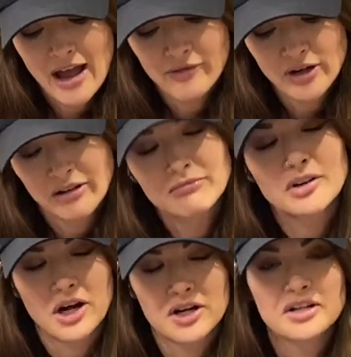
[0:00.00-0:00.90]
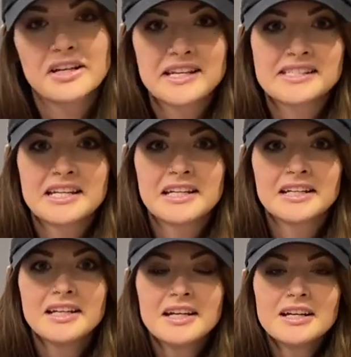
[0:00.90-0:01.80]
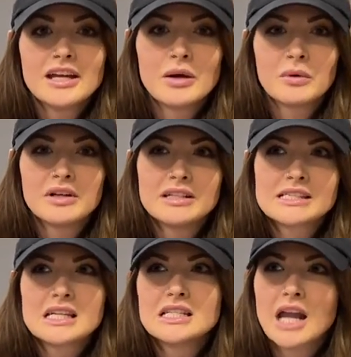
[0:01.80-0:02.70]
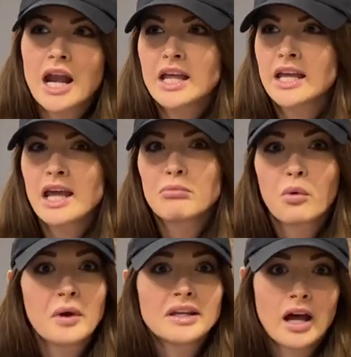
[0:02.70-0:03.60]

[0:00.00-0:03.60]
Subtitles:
after I caught her nesting, it was 98.9,